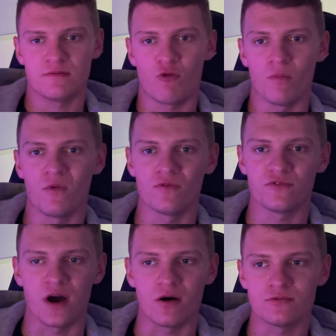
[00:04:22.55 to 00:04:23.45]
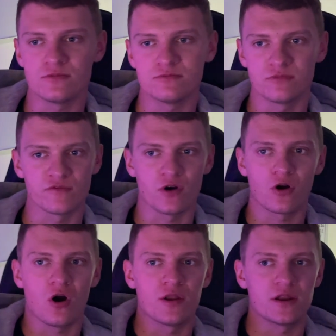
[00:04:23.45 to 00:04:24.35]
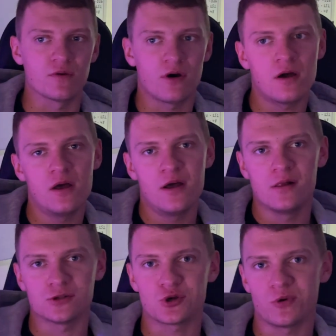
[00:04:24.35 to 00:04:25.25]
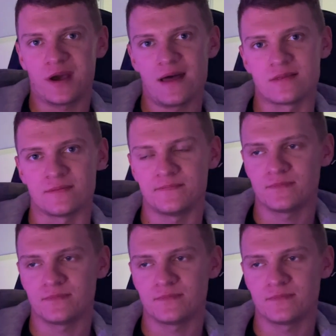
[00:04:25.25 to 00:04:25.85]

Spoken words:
1 month down, we've not gotten anywhere. Let's go again.